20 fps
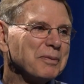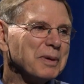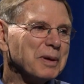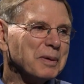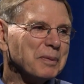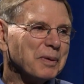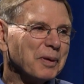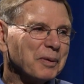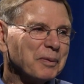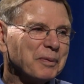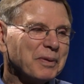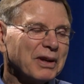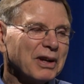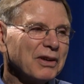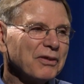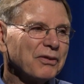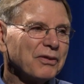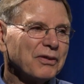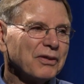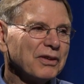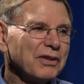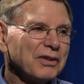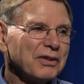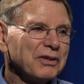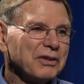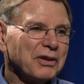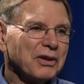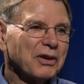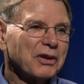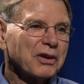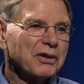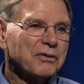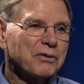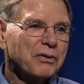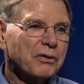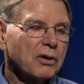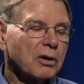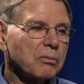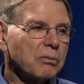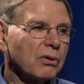people, but if you're looking
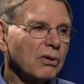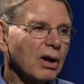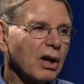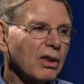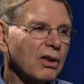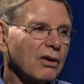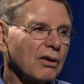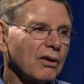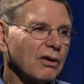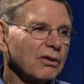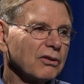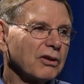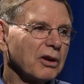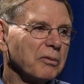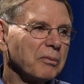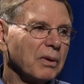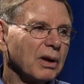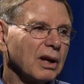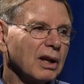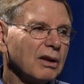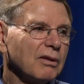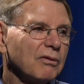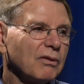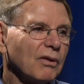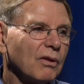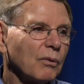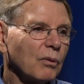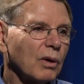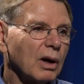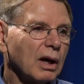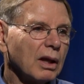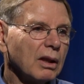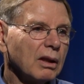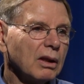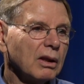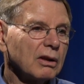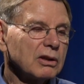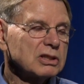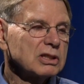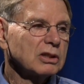for a brother or somebody
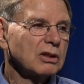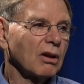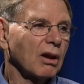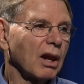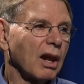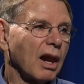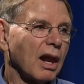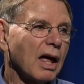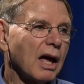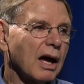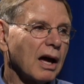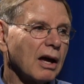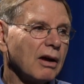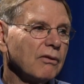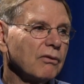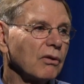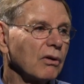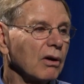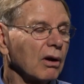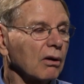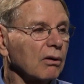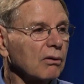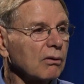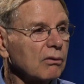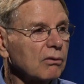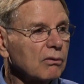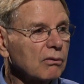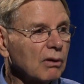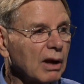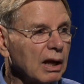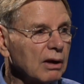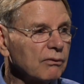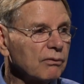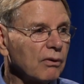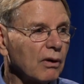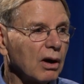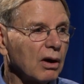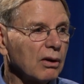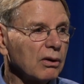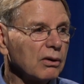that's still alive, or a
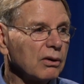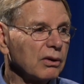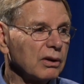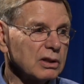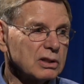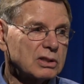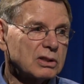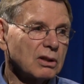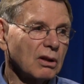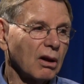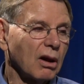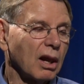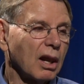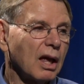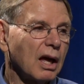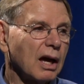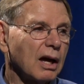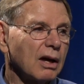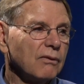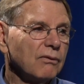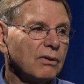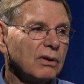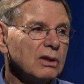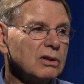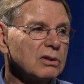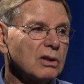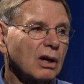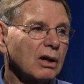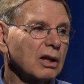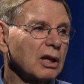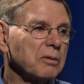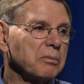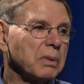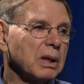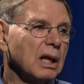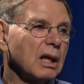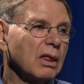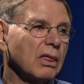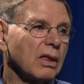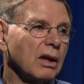grandfather that's still alive, he's not going to
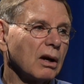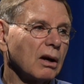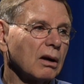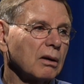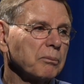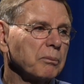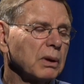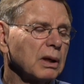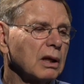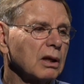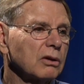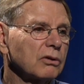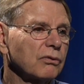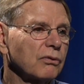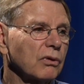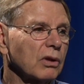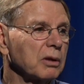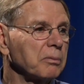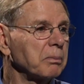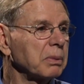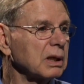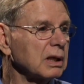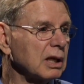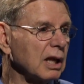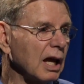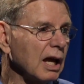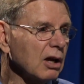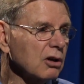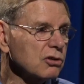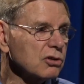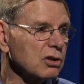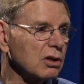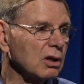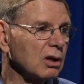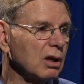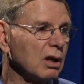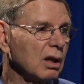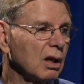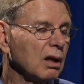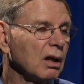be in there, because for the protection